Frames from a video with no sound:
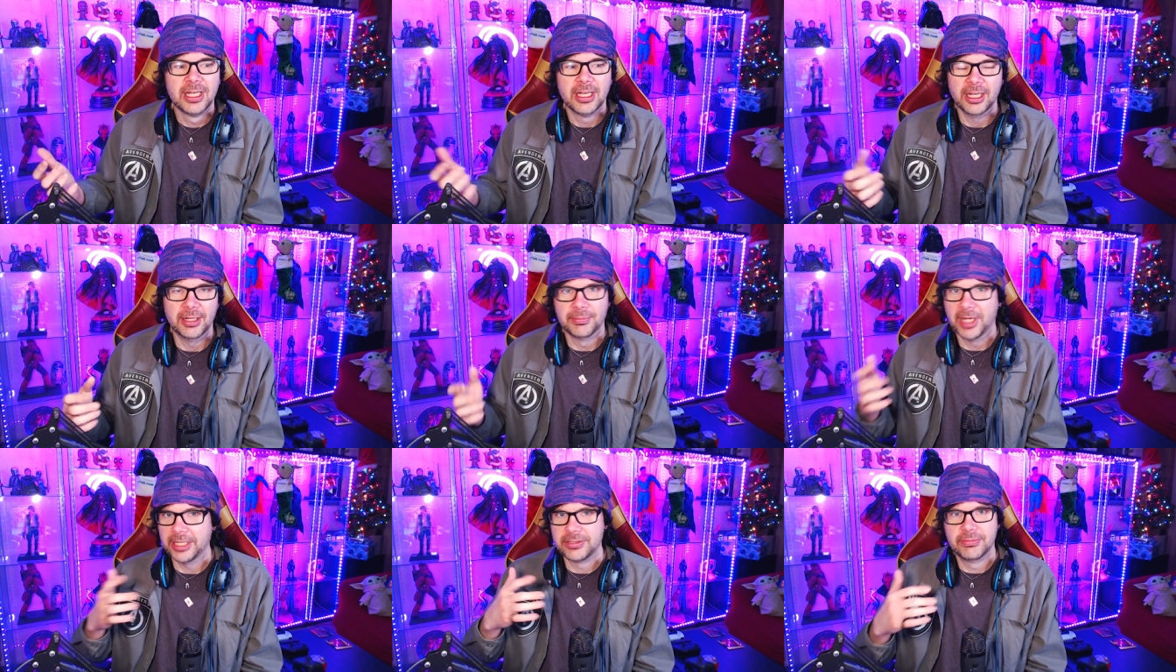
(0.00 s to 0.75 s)
Um,
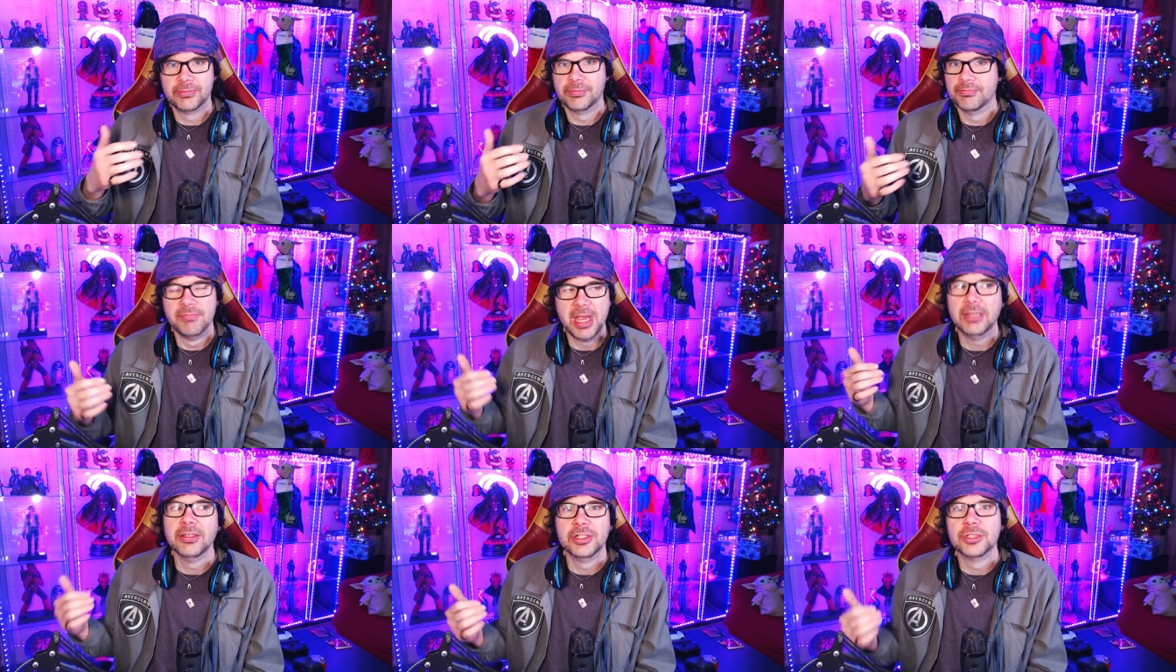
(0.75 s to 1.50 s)
I
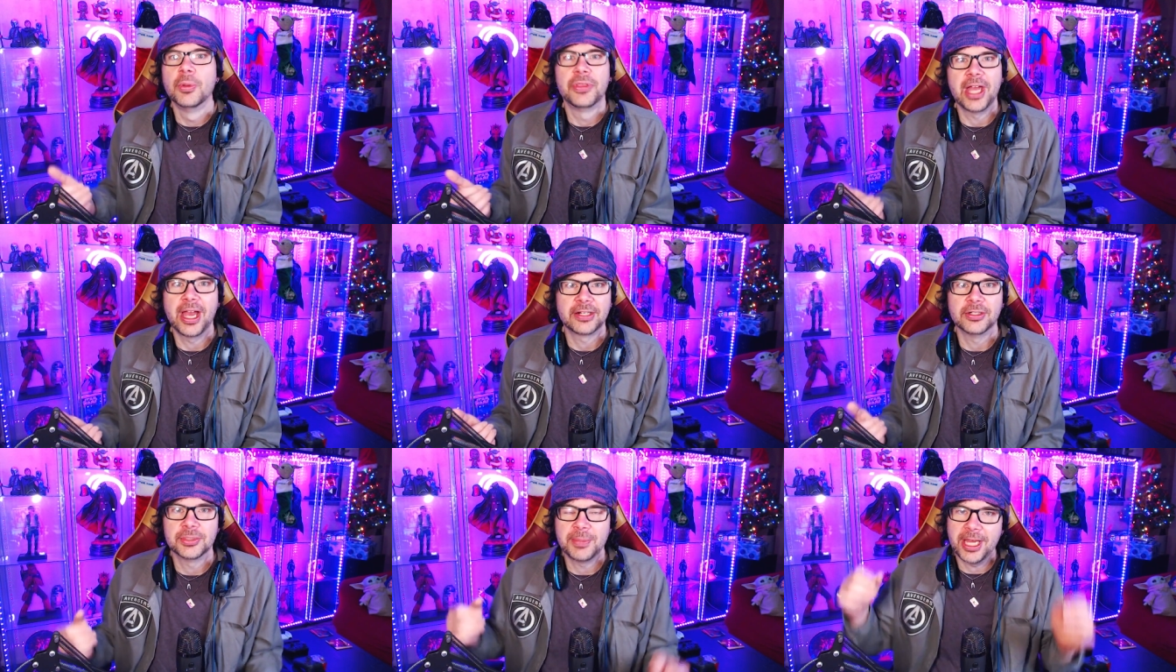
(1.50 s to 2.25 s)
mainly just want the
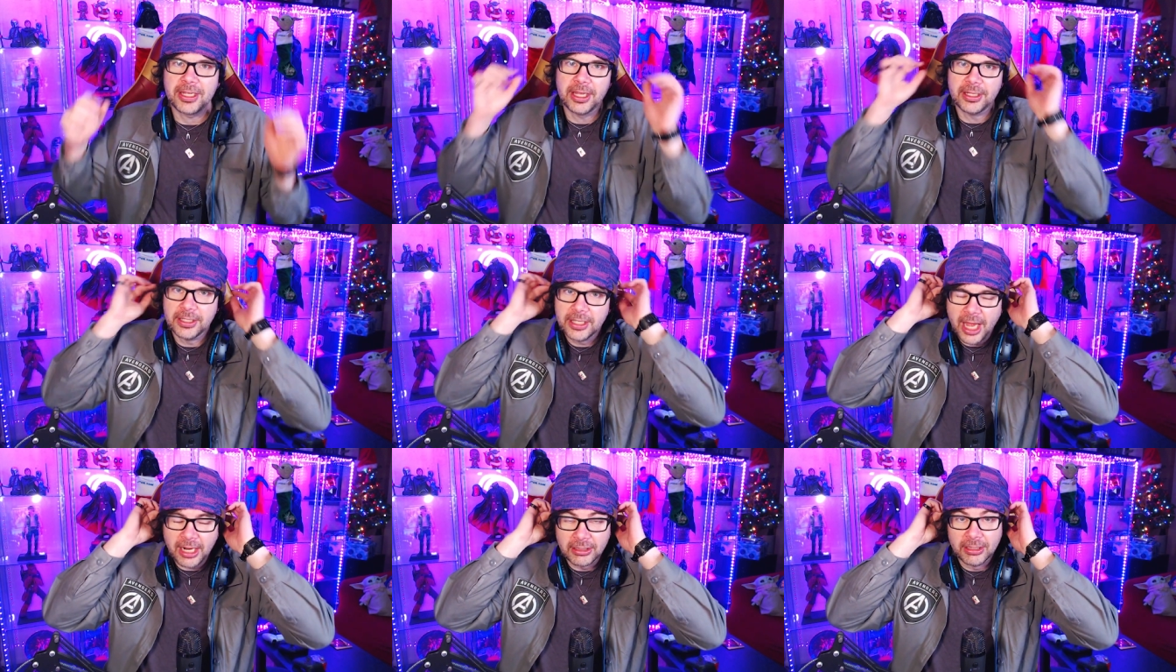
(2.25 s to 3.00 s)
actors back. I,
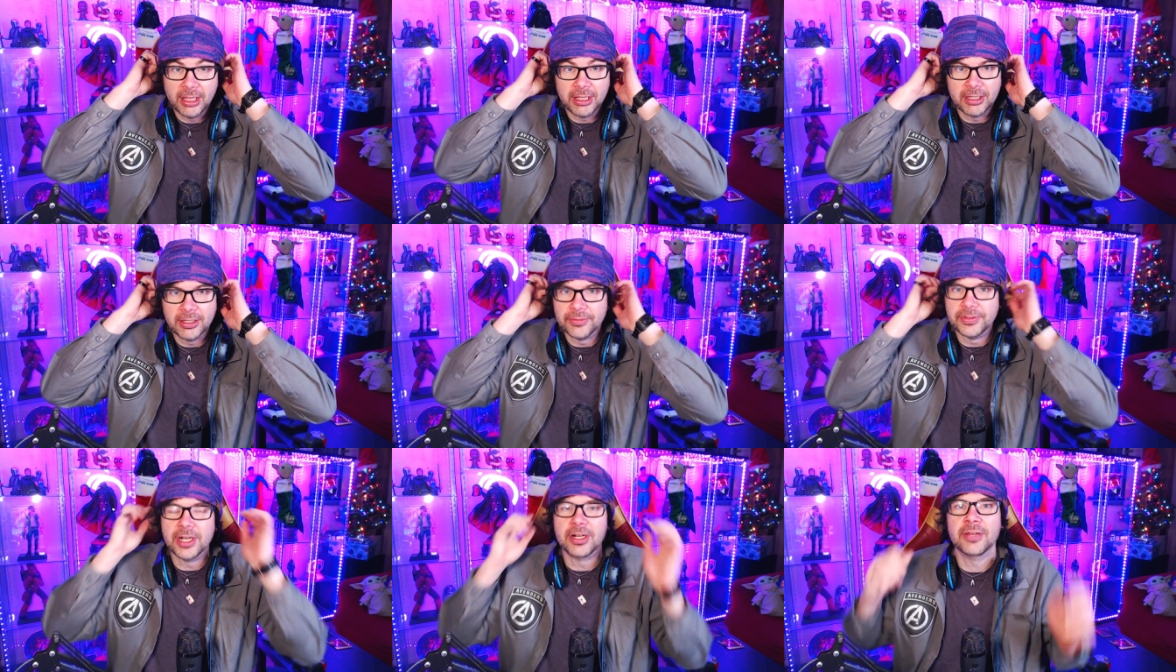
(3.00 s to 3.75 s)
I love
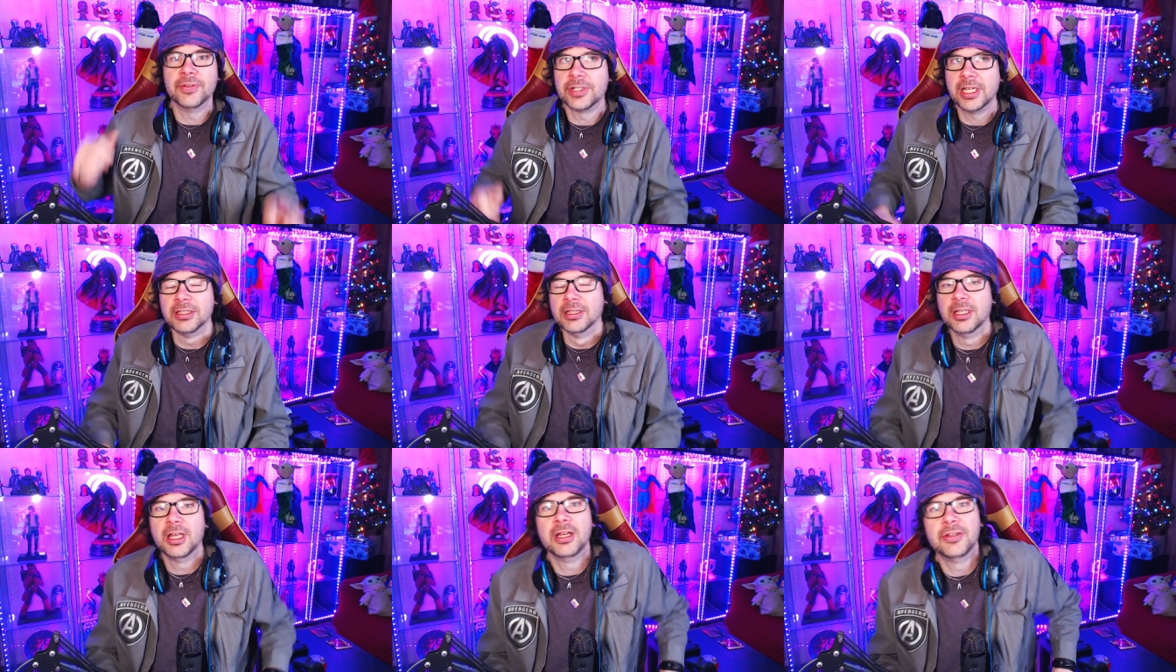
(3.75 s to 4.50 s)
Daredevil and I
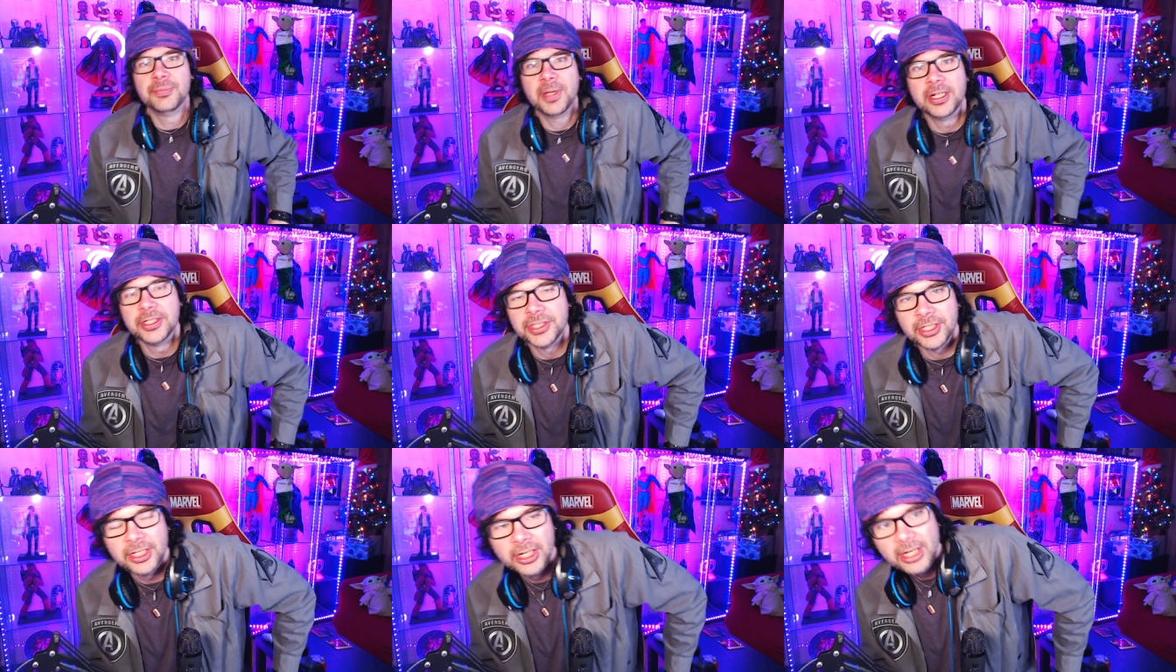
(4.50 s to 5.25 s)
love
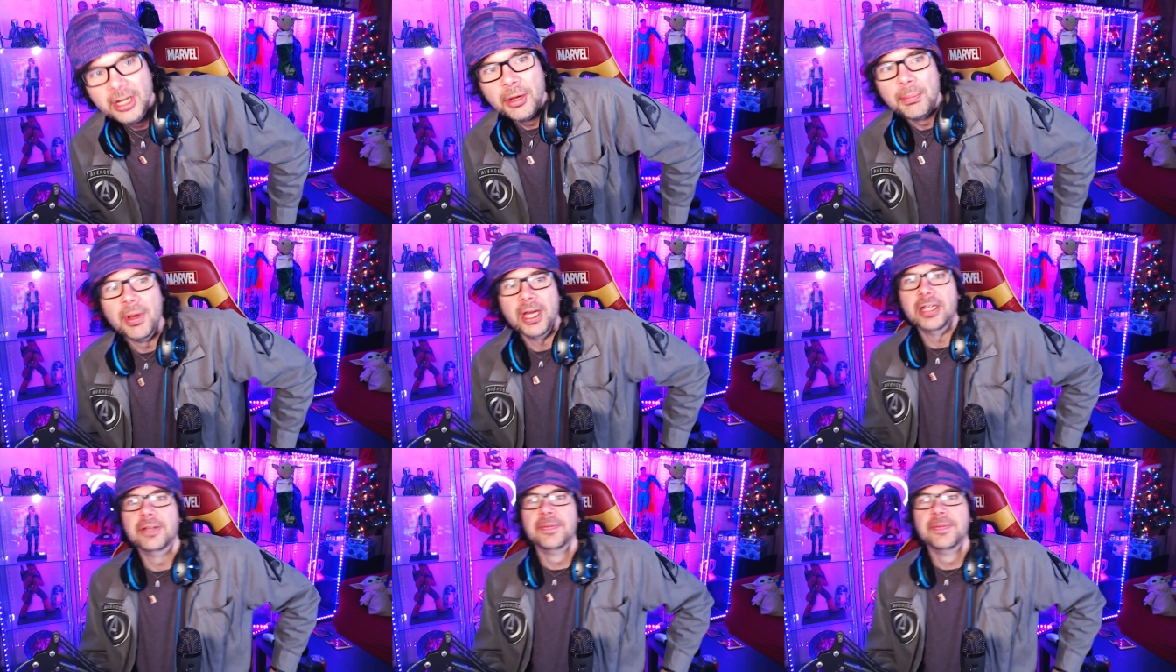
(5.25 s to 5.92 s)
Punisher, but